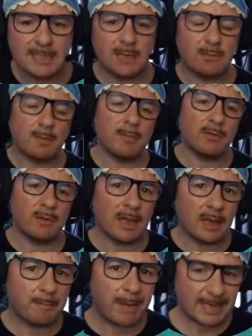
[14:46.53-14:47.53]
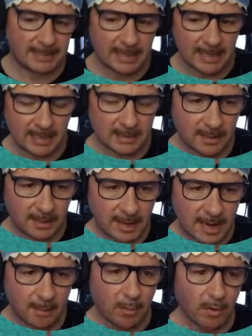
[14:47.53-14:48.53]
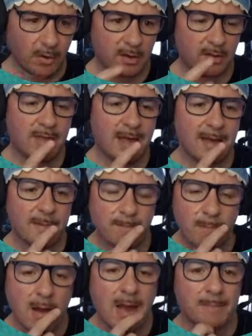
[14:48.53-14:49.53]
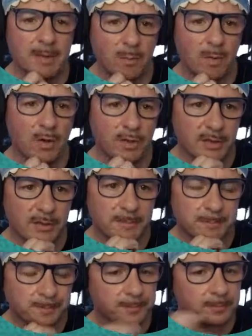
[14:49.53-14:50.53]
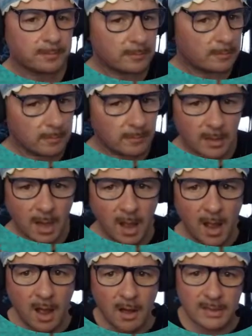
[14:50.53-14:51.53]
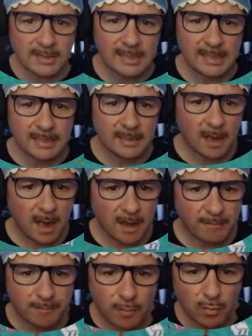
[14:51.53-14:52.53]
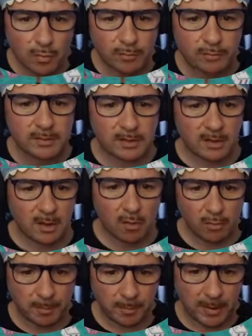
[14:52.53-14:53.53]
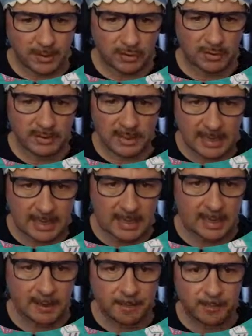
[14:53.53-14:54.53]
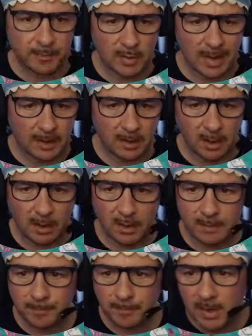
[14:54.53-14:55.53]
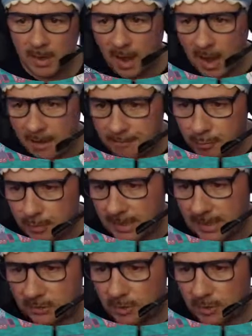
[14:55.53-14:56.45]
that we're building capacity into the network, that might be worth it. Honestly, I've moved the gold operations to here to unclog it. I've put the extra